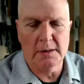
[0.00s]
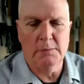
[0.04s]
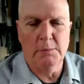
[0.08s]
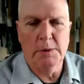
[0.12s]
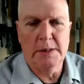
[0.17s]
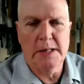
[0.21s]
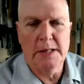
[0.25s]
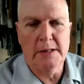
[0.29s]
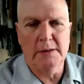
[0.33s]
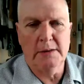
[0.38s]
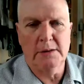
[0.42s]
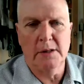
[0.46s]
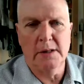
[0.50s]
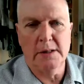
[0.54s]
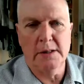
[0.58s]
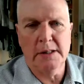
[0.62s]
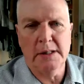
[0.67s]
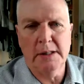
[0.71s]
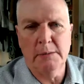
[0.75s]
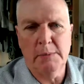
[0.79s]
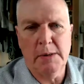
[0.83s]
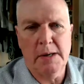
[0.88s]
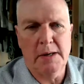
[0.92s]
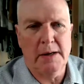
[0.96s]
without
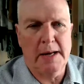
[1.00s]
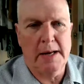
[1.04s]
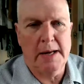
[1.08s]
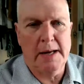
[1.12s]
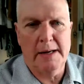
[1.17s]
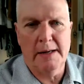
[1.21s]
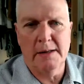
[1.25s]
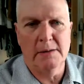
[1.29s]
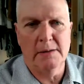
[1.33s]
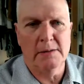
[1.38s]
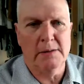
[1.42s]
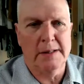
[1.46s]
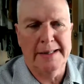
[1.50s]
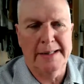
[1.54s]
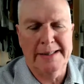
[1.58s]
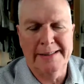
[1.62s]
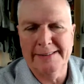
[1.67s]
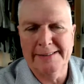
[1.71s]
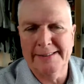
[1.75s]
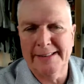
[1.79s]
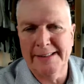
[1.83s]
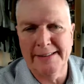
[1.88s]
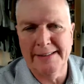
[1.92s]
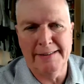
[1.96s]
talking about how
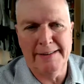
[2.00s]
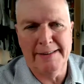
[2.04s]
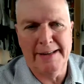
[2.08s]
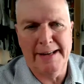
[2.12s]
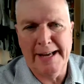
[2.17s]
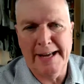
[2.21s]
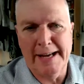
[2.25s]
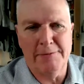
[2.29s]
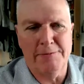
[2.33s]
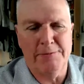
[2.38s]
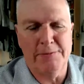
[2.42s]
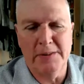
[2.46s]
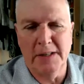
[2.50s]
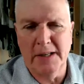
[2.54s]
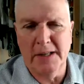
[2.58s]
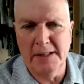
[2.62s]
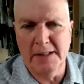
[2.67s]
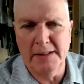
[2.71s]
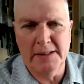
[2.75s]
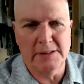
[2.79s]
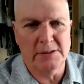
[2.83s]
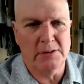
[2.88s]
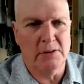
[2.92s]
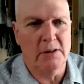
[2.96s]
content half
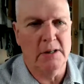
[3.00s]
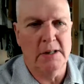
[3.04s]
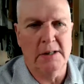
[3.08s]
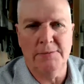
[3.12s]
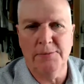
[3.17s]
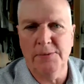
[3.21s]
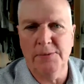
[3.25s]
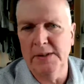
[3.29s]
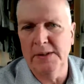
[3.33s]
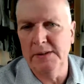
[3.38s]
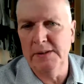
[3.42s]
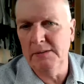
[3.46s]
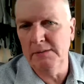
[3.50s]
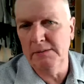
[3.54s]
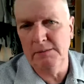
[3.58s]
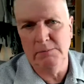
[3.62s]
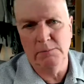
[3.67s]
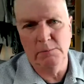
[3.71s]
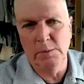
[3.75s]
done is often